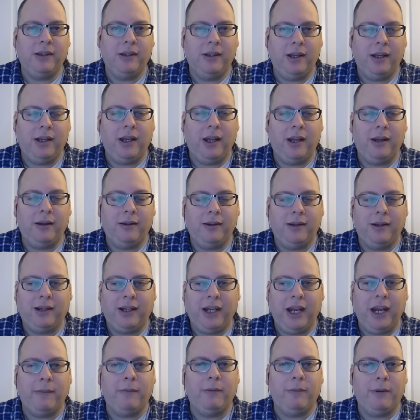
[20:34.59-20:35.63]
and
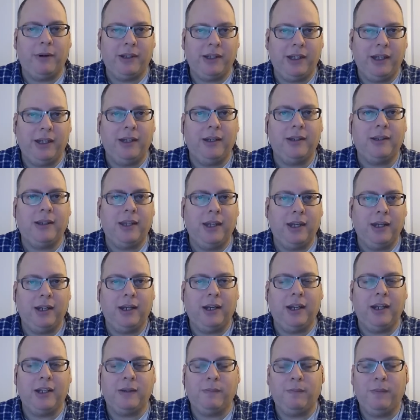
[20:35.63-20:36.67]
the Cameron Martinez thing
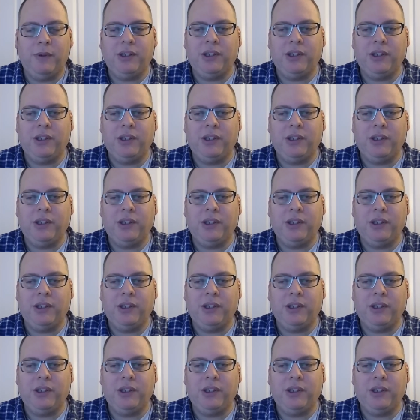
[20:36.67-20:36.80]
against